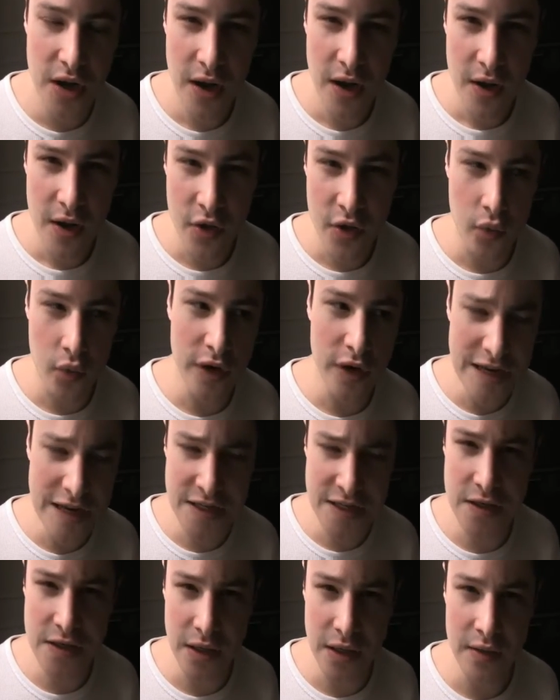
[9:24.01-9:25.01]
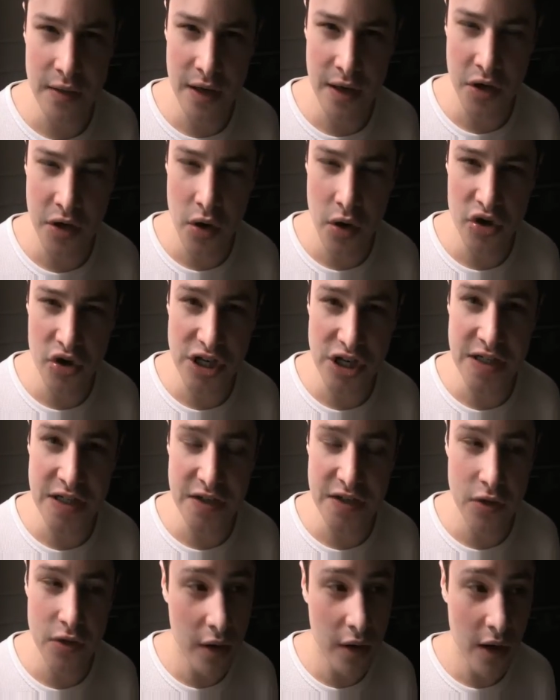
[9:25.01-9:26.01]
the reasoning that goes
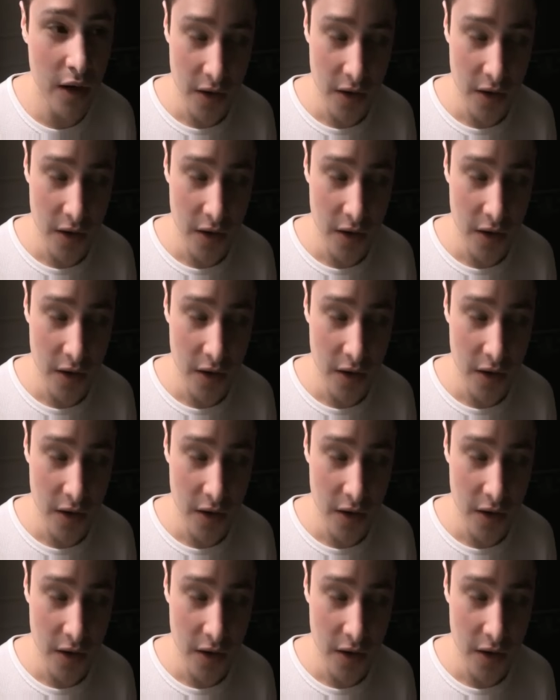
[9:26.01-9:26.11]
into